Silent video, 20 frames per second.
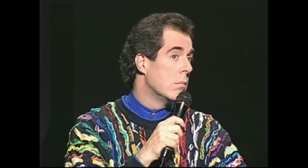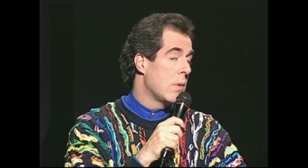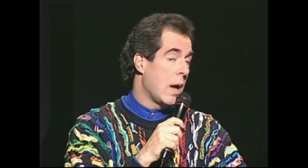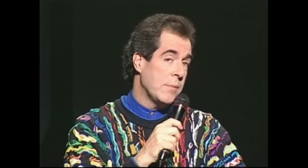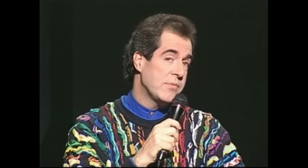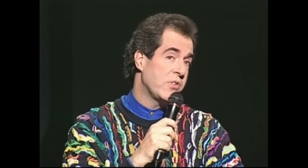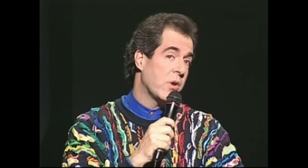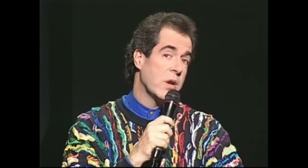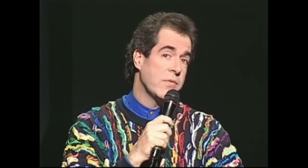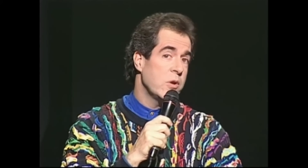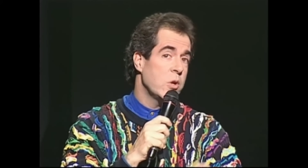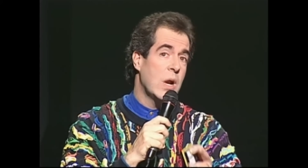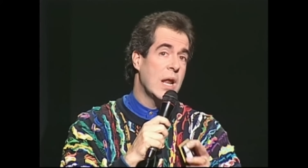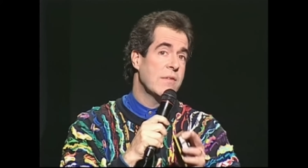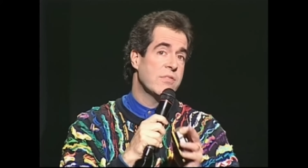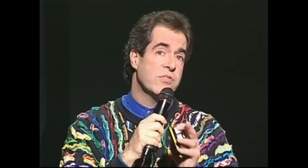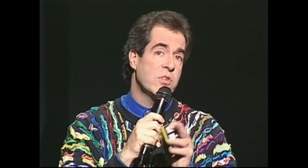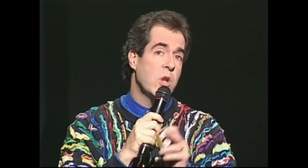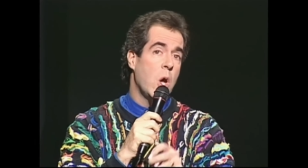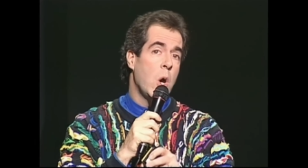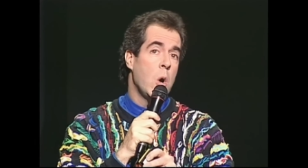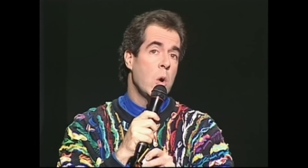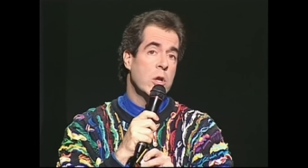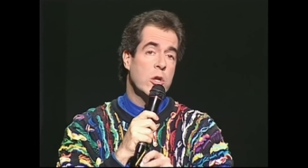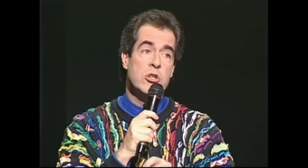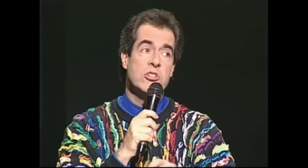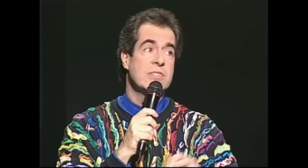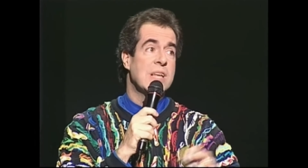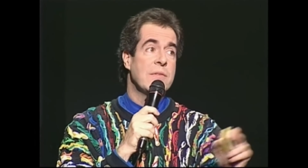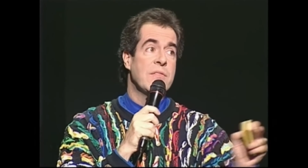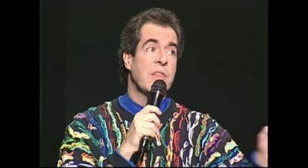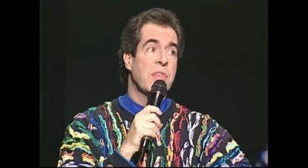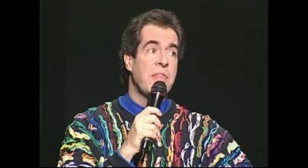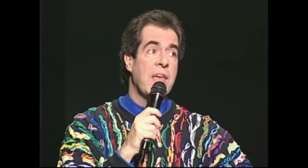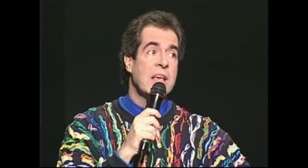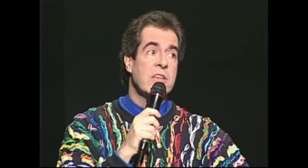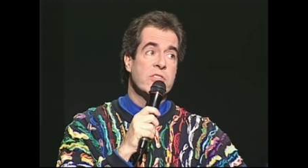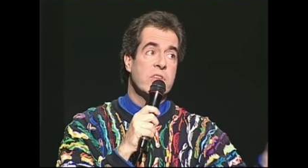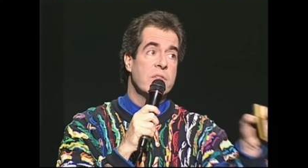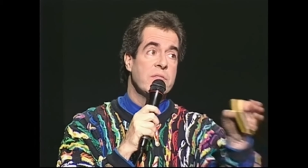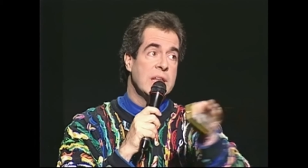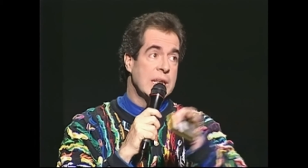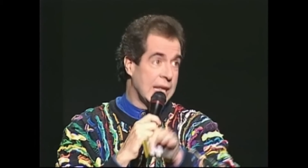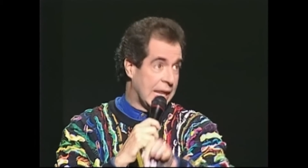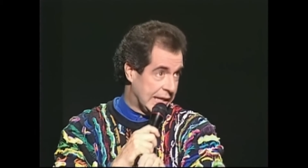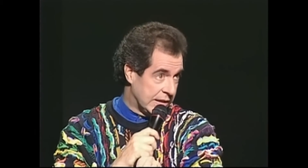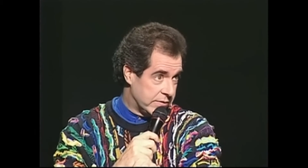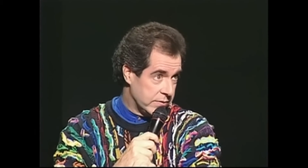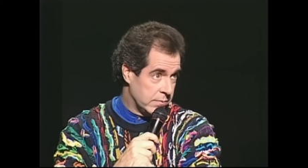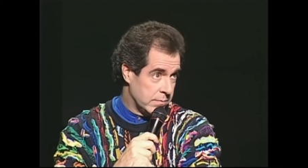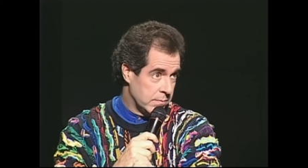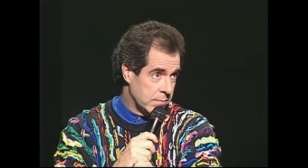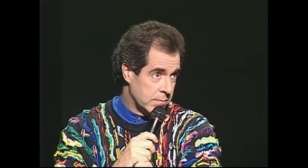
I'm sorry, if you don't have snow, you're just having Thanksgiving late.